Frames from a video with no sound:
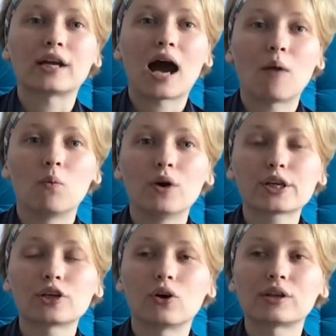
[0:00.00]
I'm
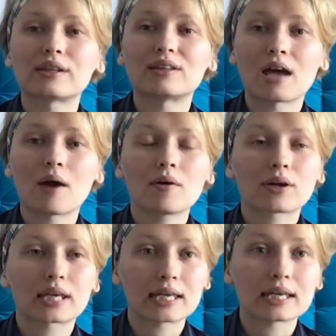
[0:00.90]
working on the
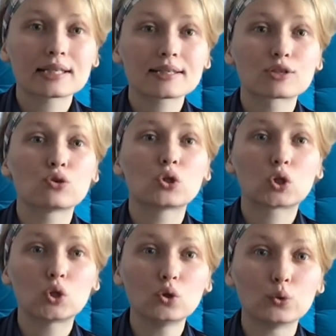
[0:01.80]
kids to
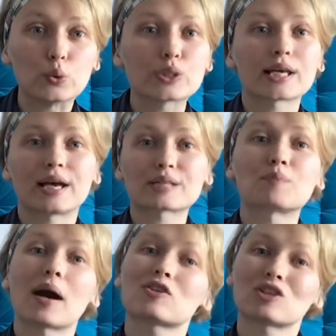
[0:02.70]
use as
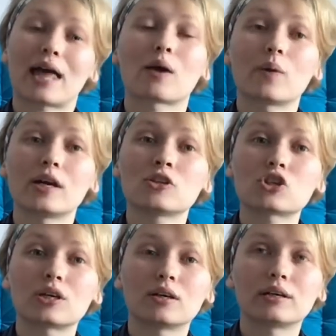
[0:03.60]
much language
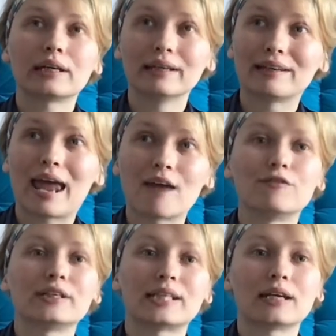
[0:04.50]
in
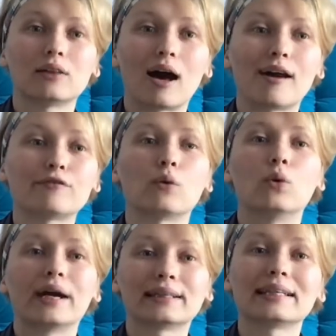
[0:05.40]
everyday life
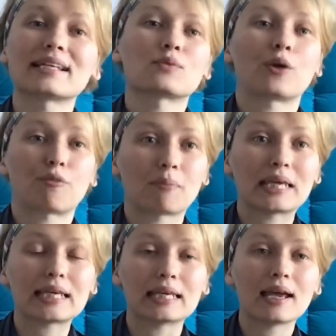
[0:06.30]
or at least with
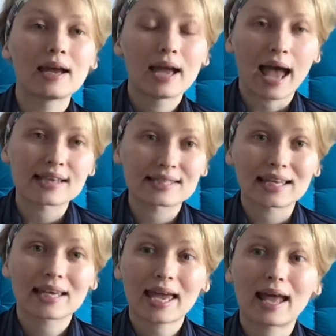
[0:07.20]
me as they
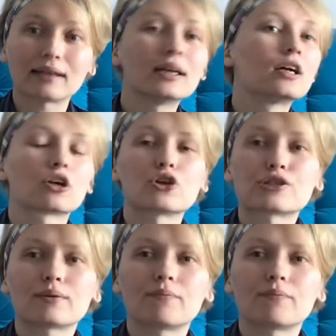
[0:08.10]
can because